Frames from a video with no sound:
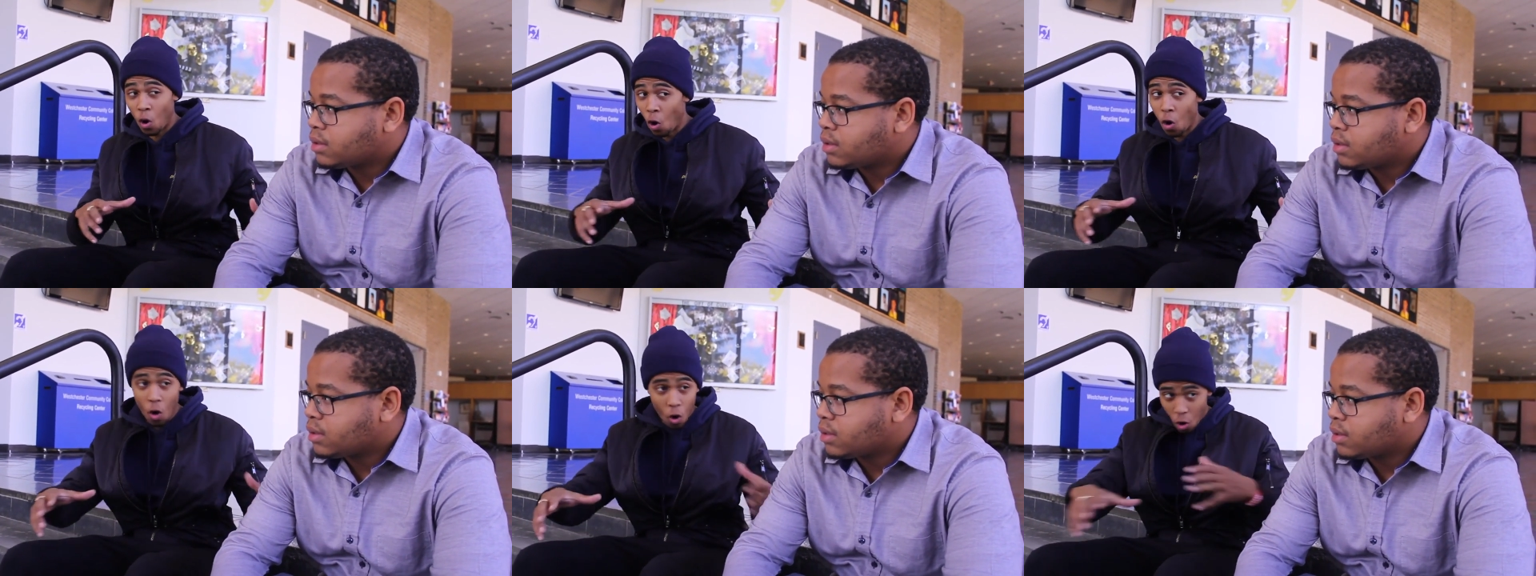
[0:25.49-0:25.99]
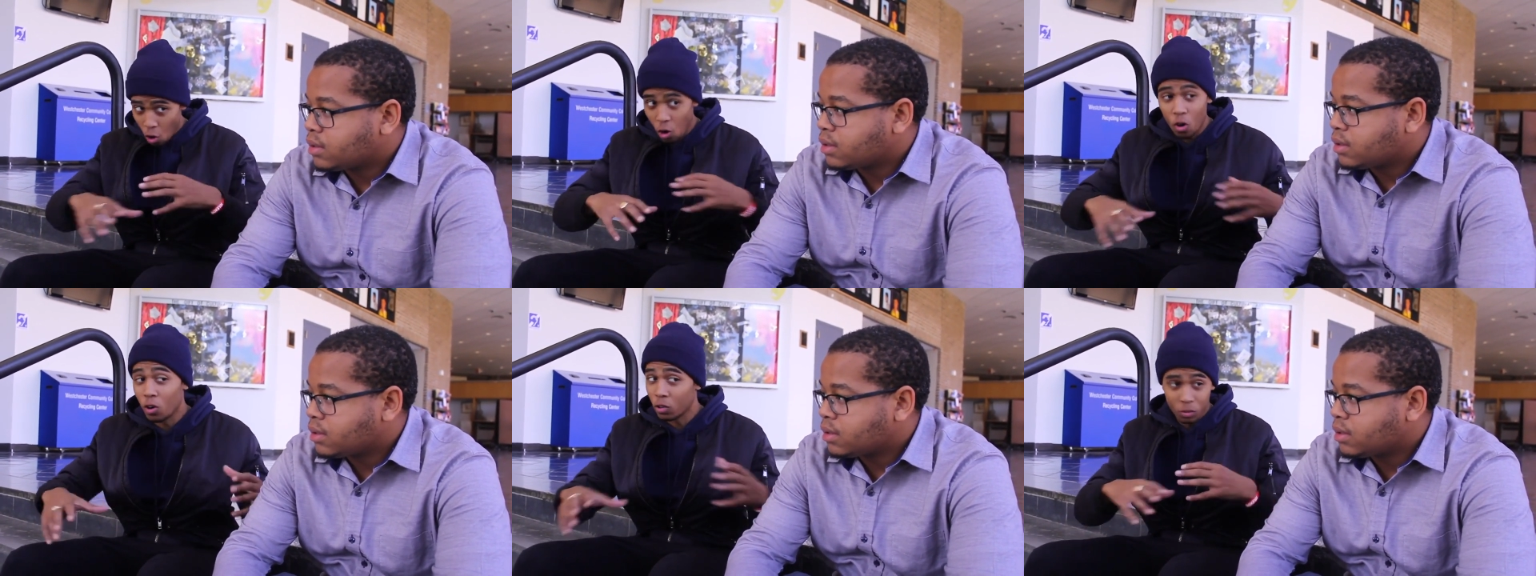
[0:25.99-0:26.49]

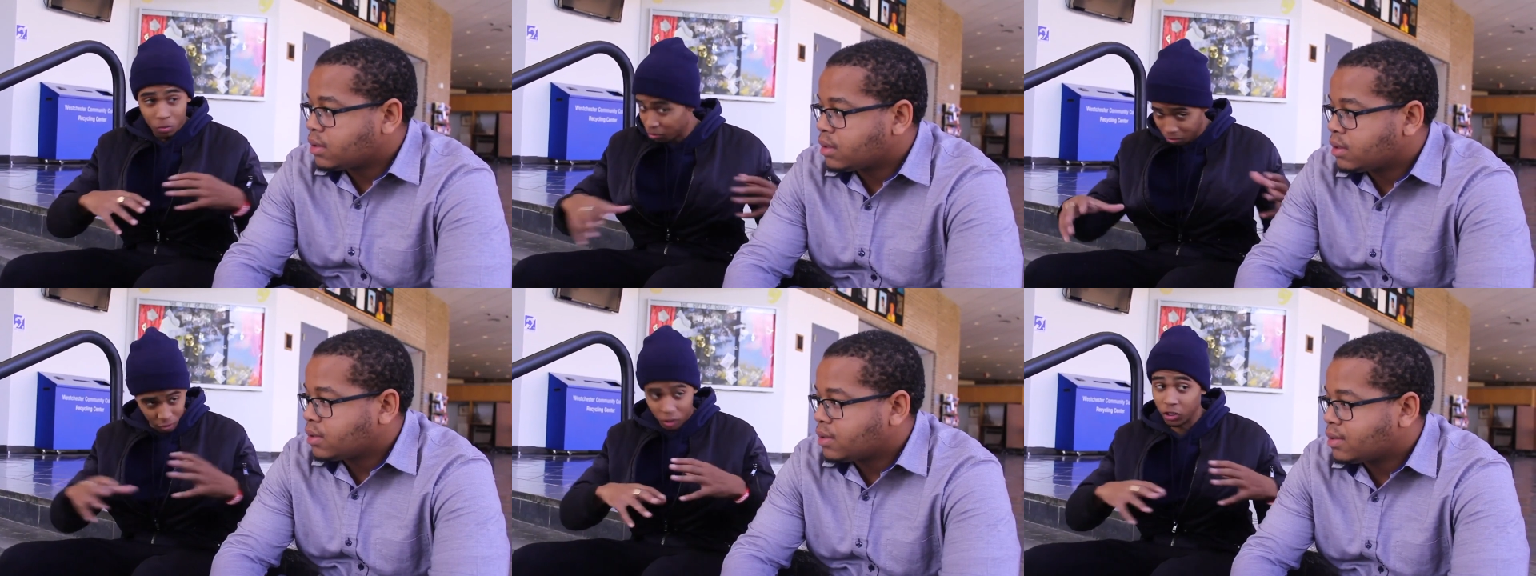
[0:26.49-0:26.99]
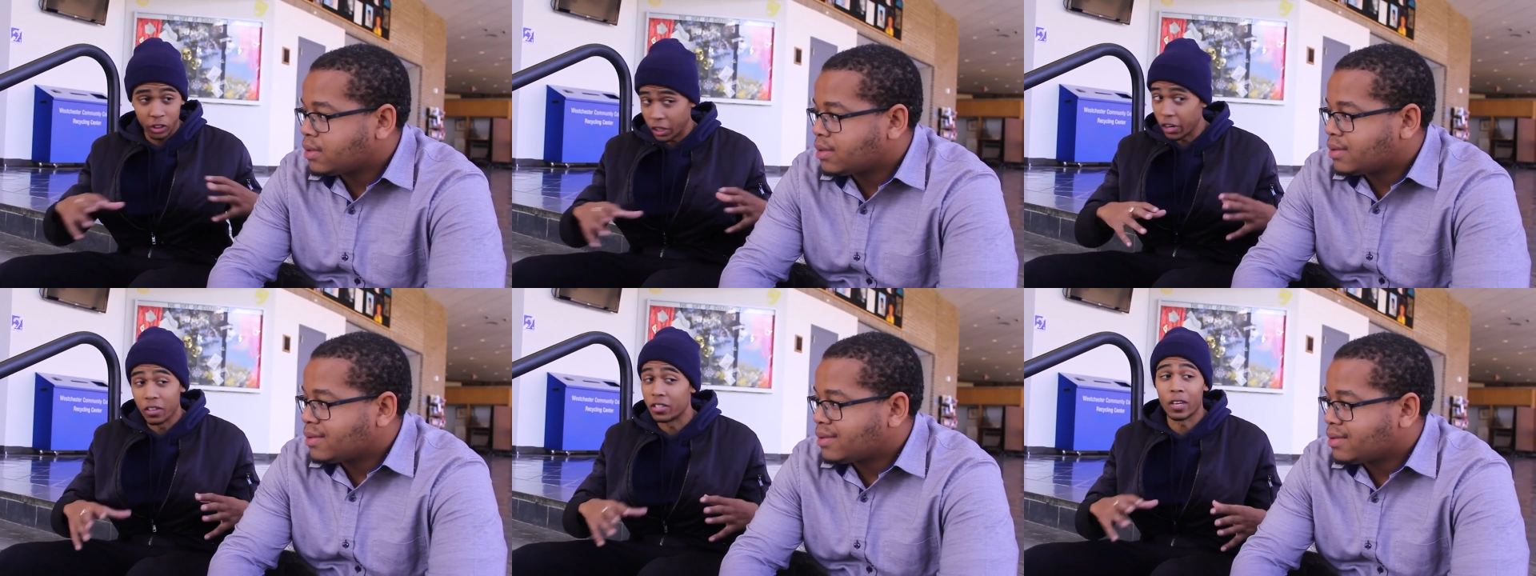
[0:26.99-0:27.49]
Speaker 1: all just
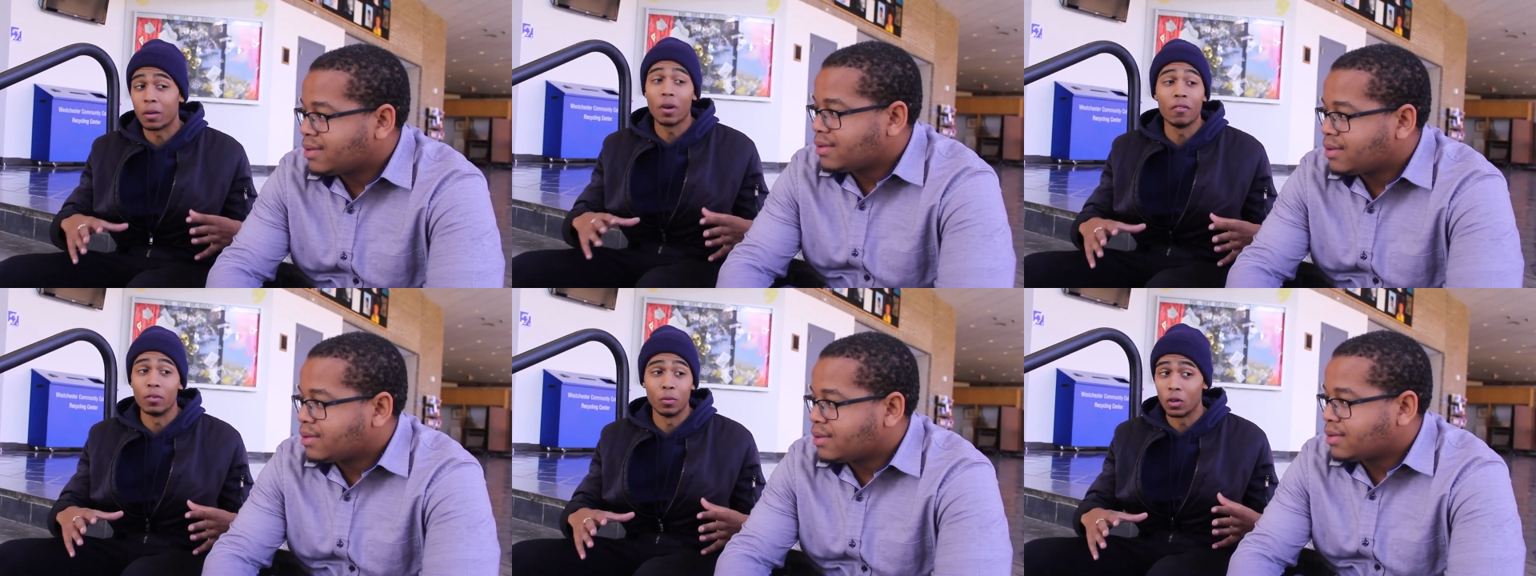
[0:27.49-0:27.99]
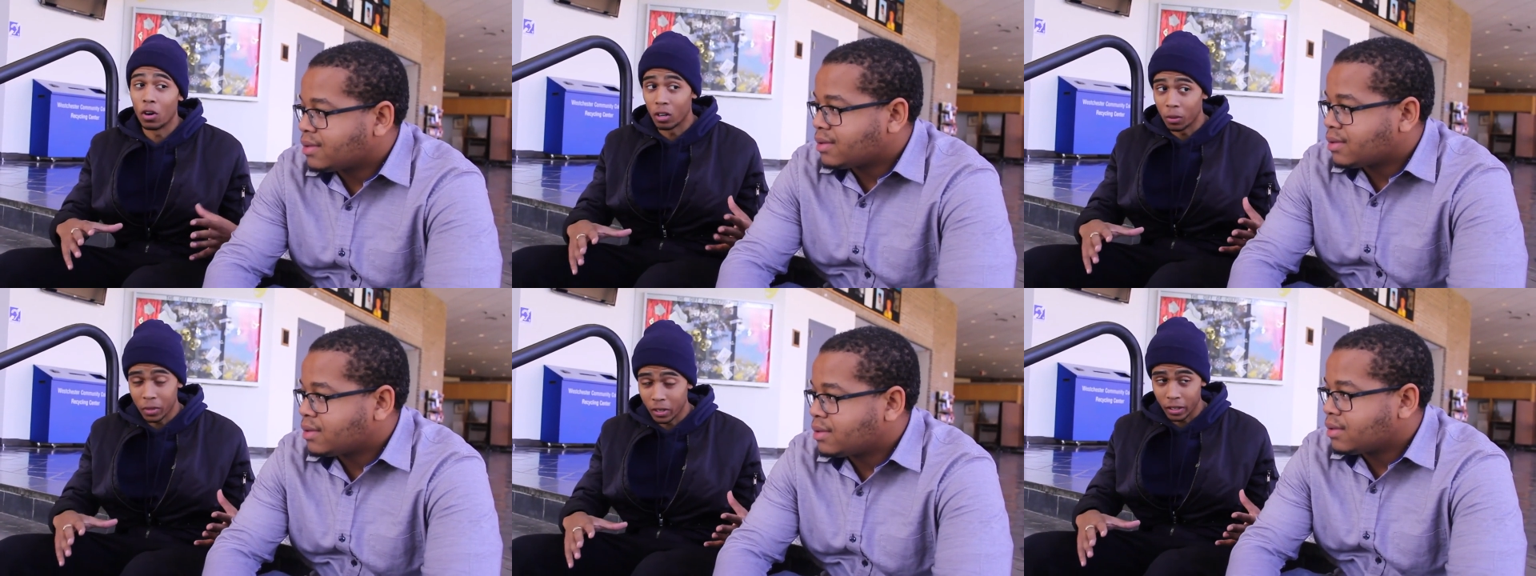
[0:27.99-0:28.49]
share the same heaven. We're all
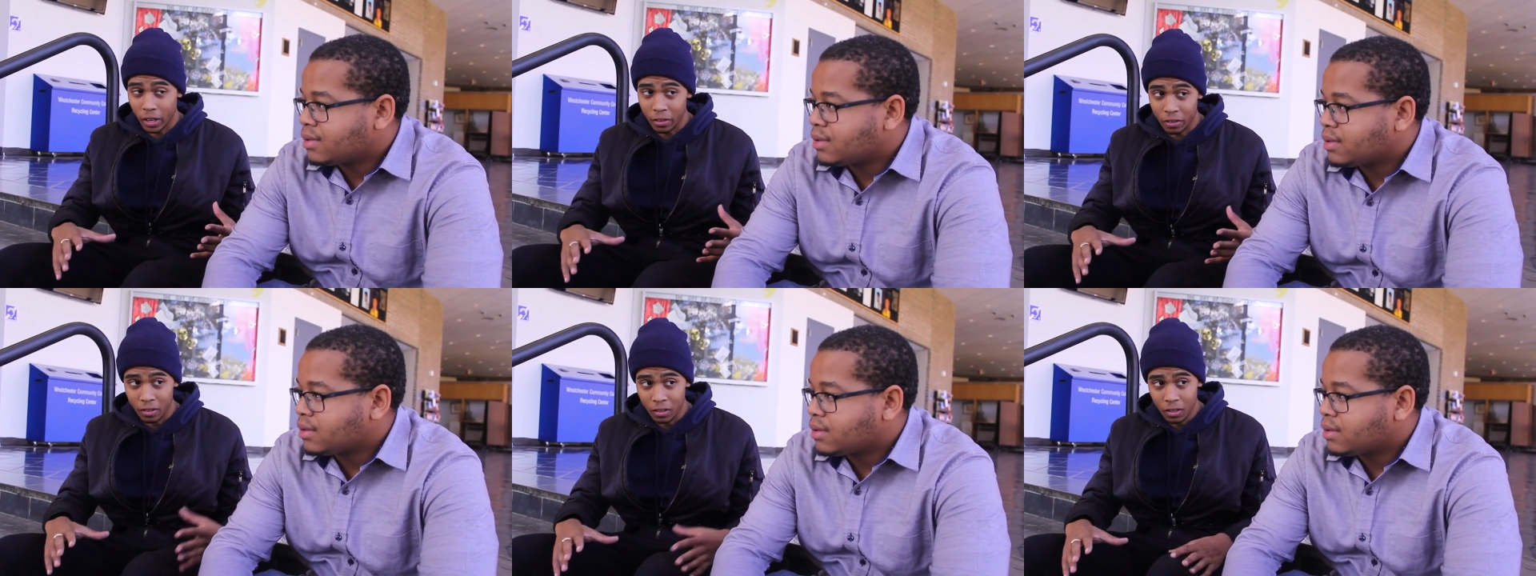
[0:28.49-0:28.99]
up there together.